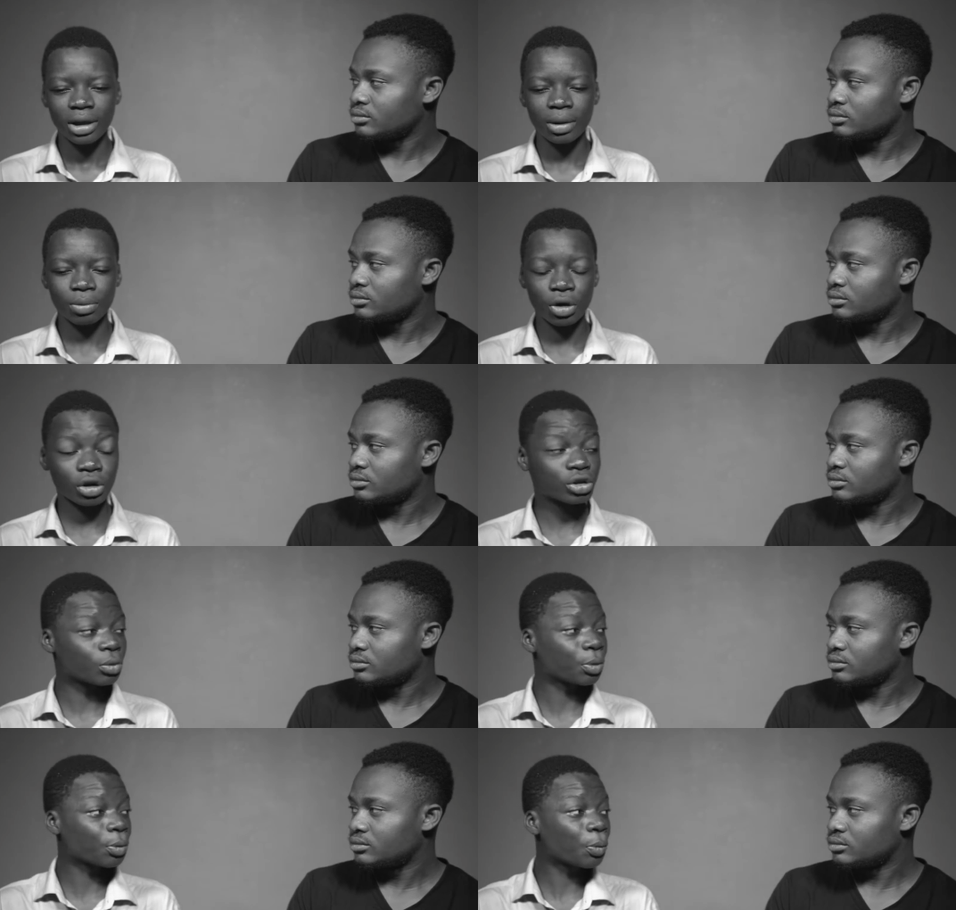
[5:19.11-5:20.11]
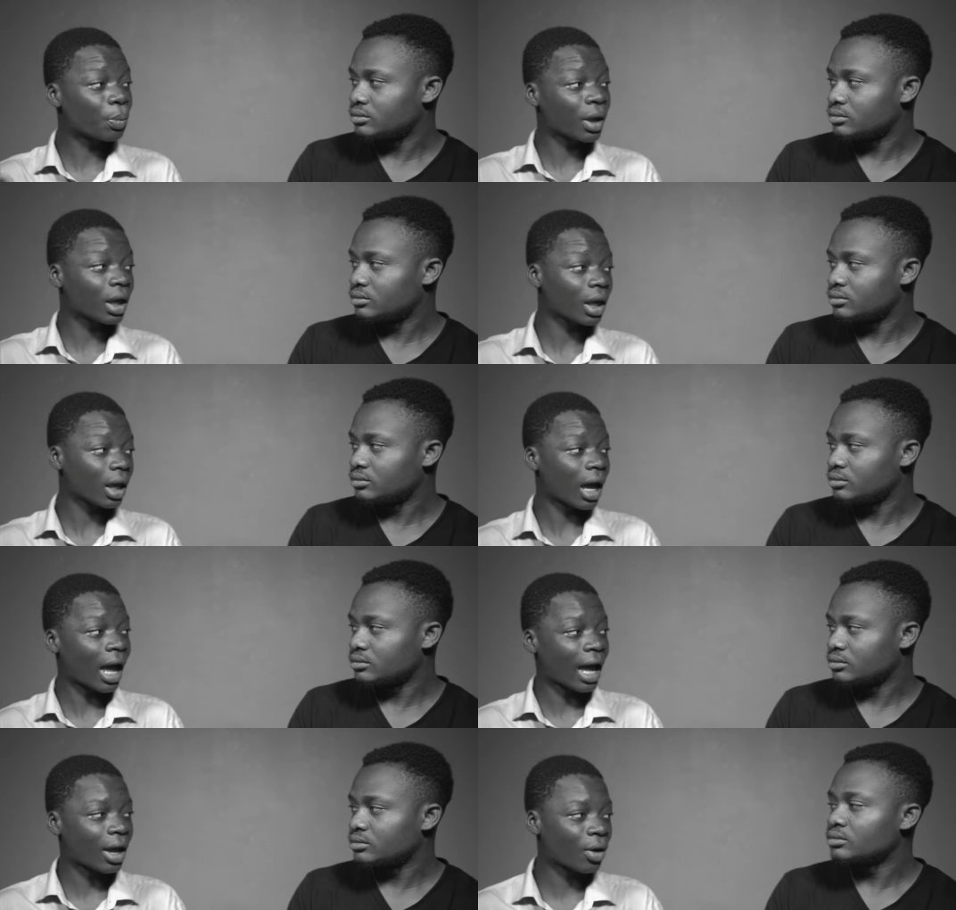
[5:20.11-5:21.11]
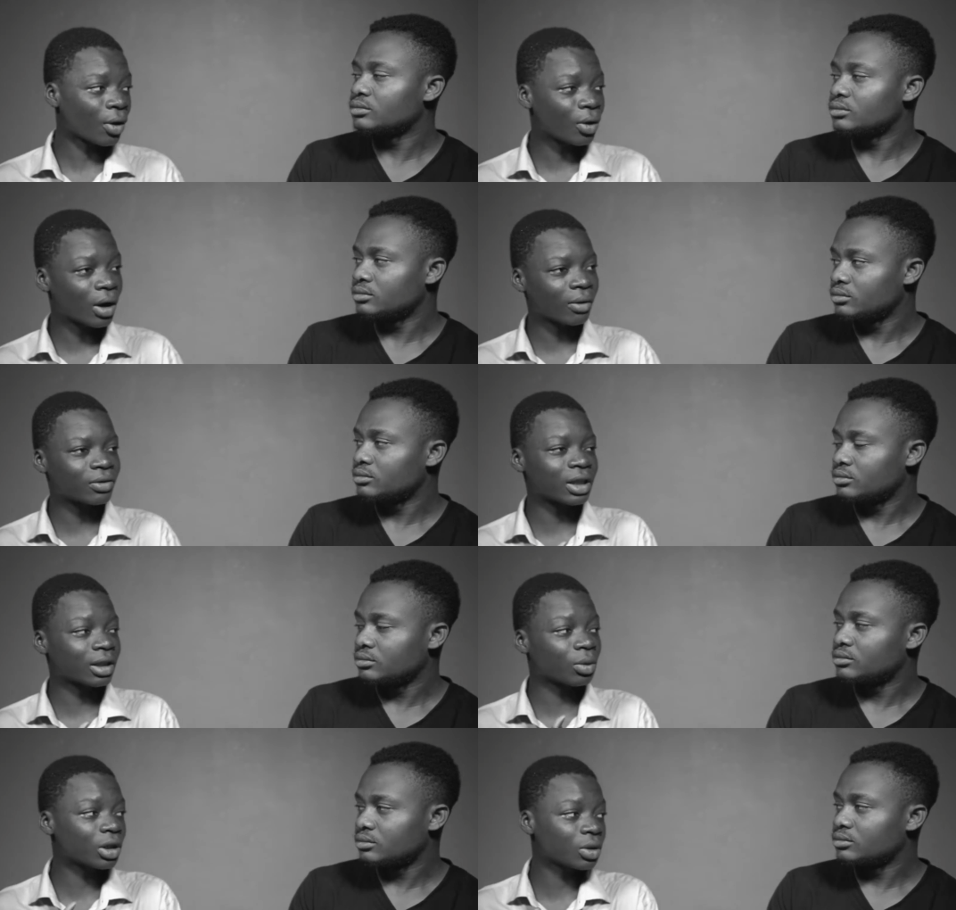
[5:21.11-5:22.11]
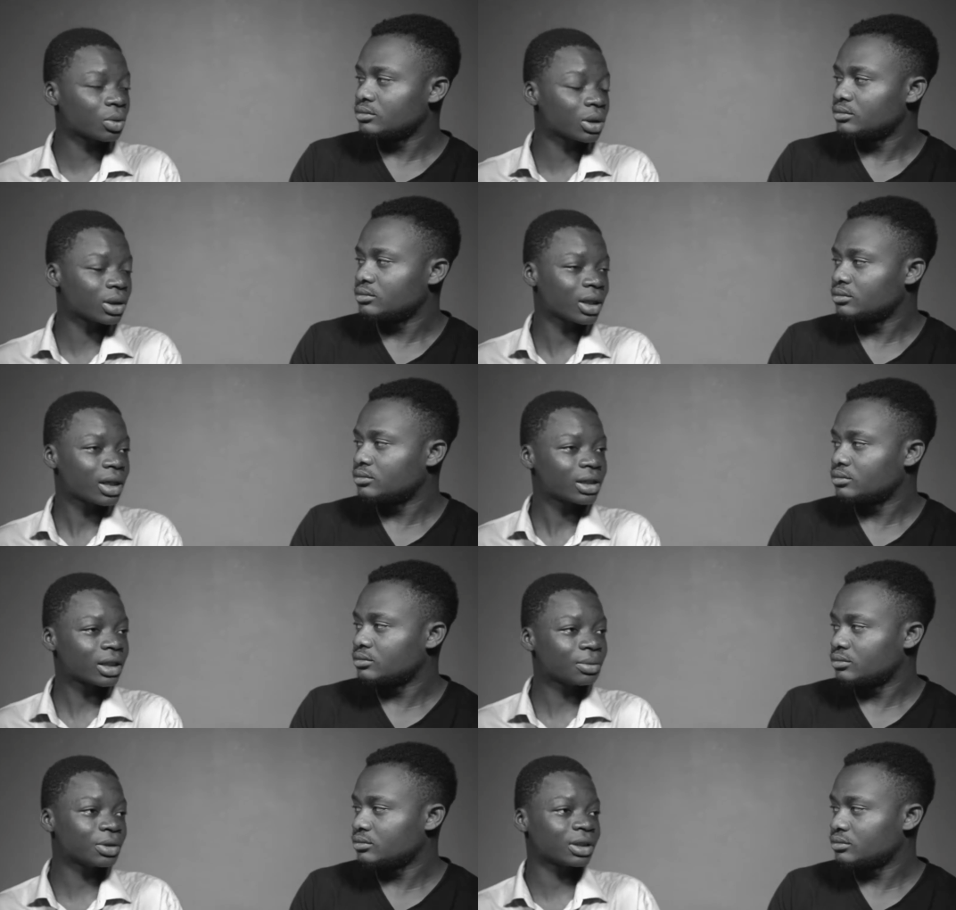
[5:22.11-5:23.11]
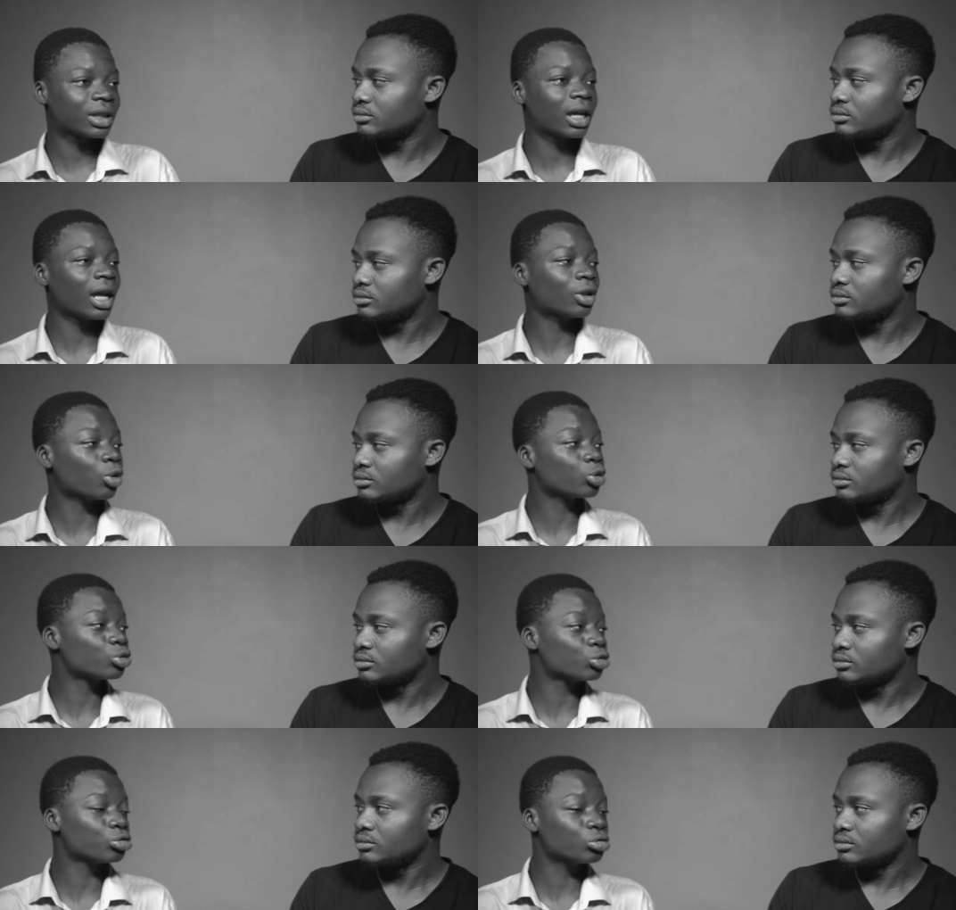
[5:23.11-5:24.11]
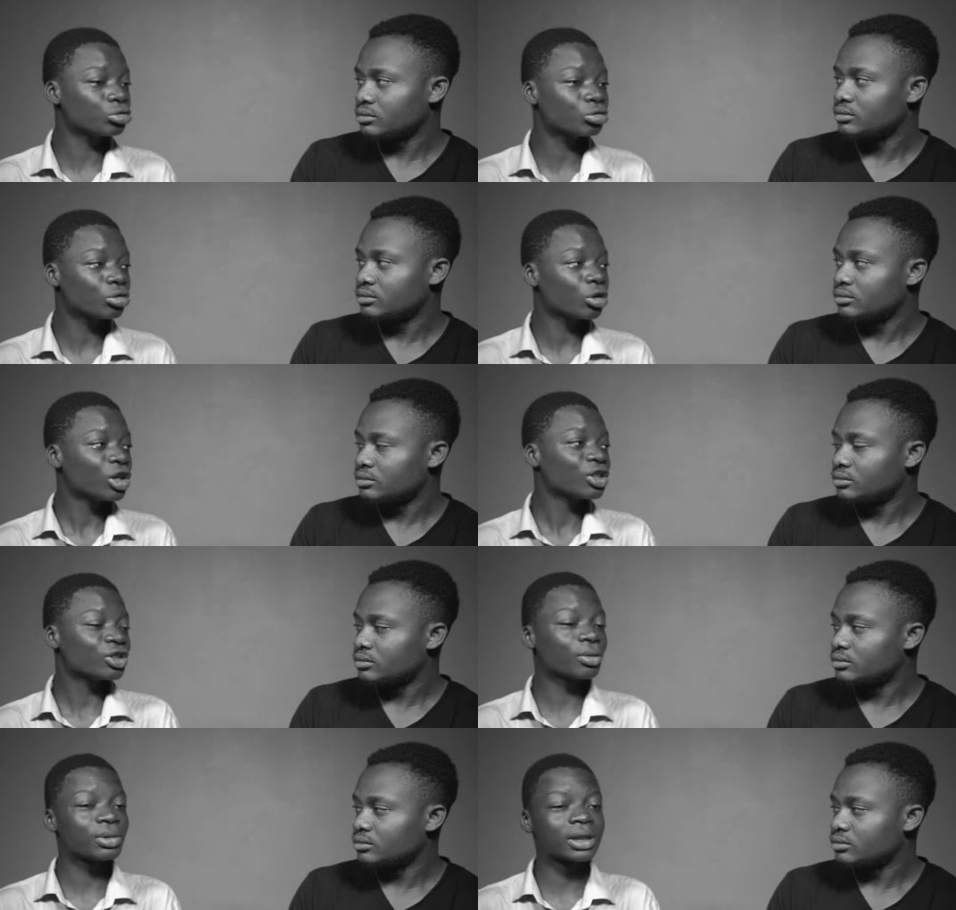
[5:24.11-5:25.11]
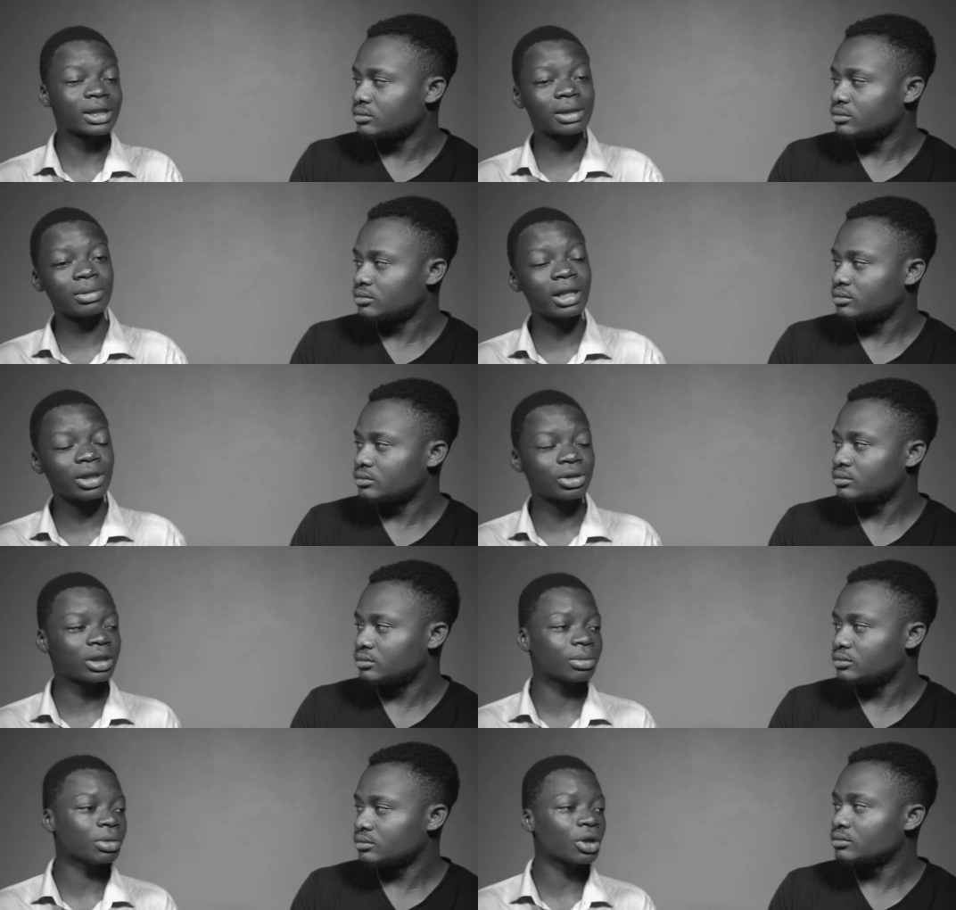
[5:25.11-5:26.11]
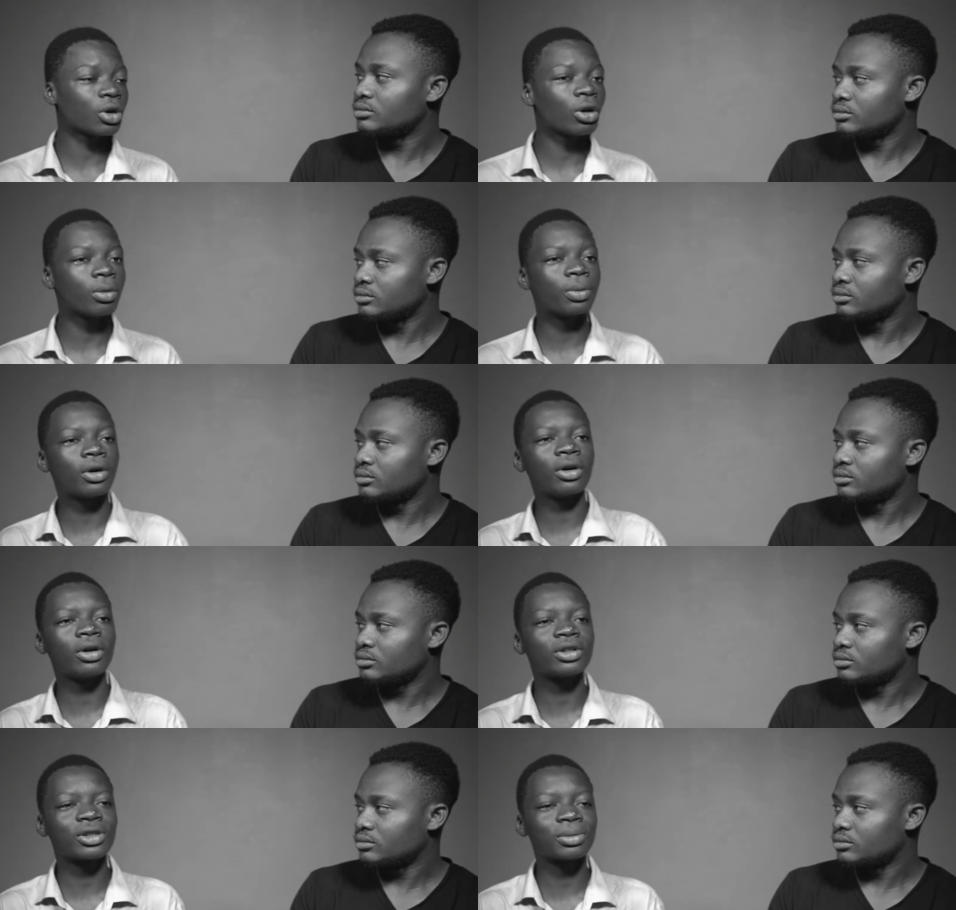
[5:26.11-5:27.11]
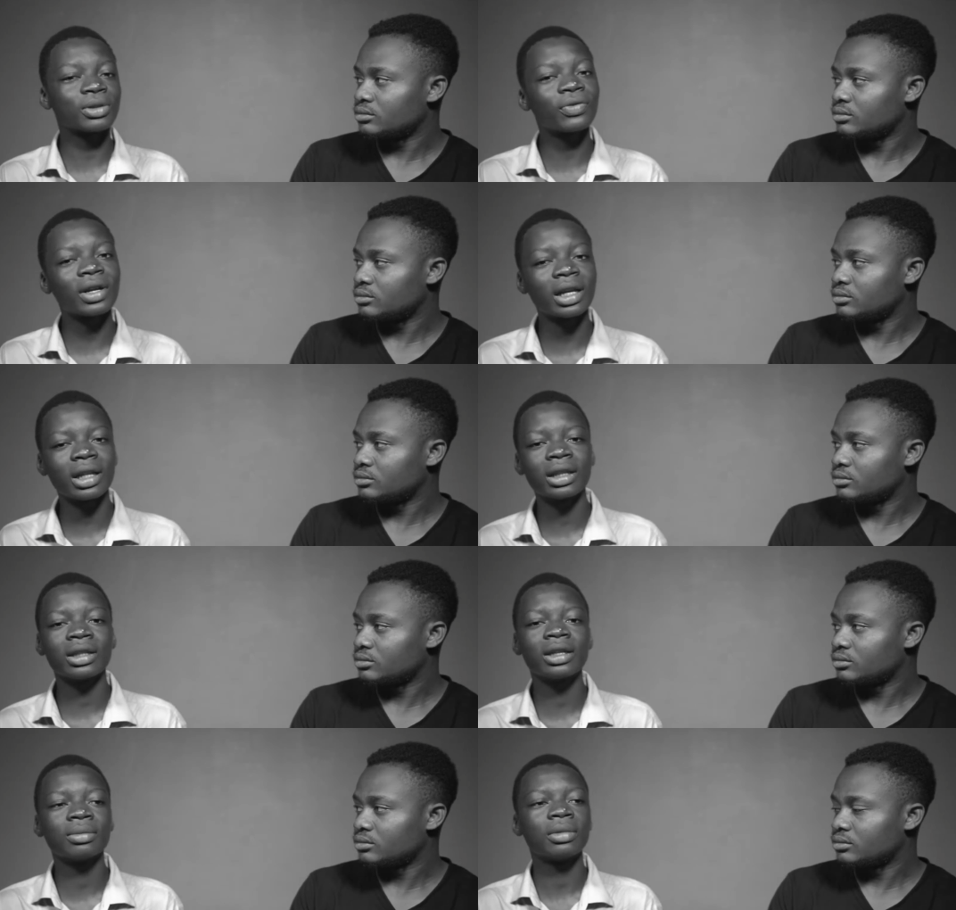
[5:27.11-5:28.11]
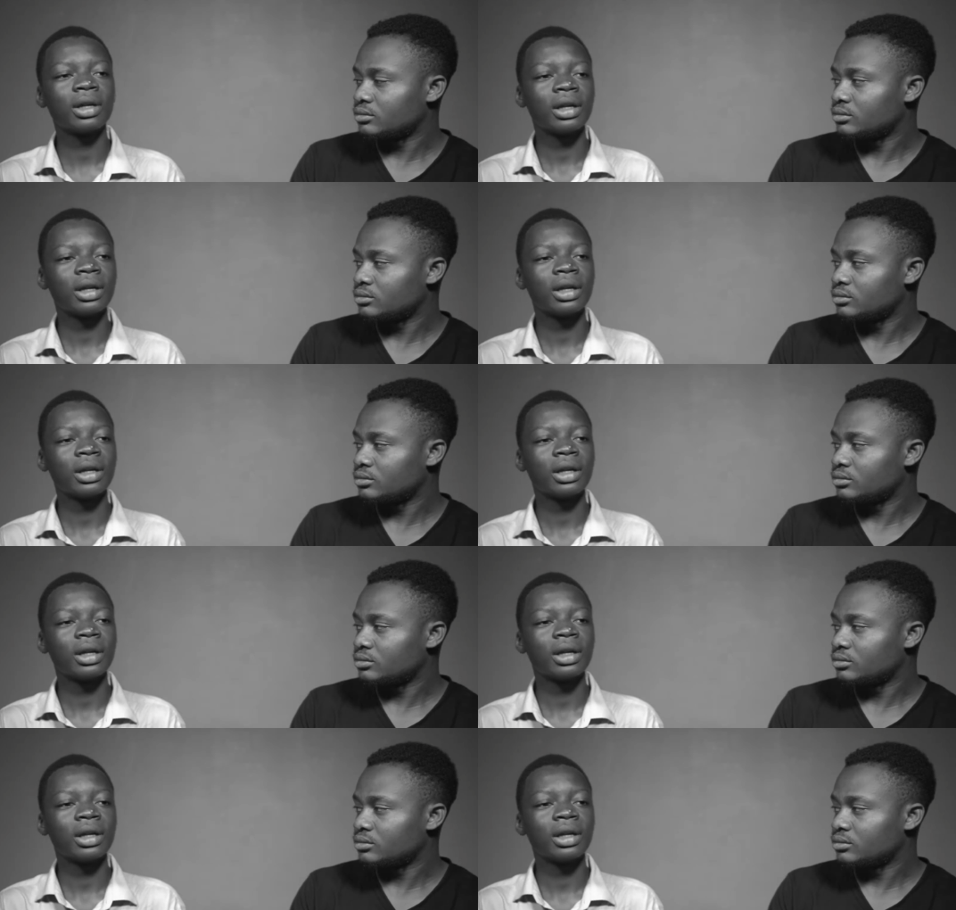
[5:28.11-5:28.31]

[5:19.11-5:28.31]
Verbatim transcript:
Speaker 1: Uh, because some people pay high or I've started working with celebrities that I don't want to do something similar to their makeup or something finer than them.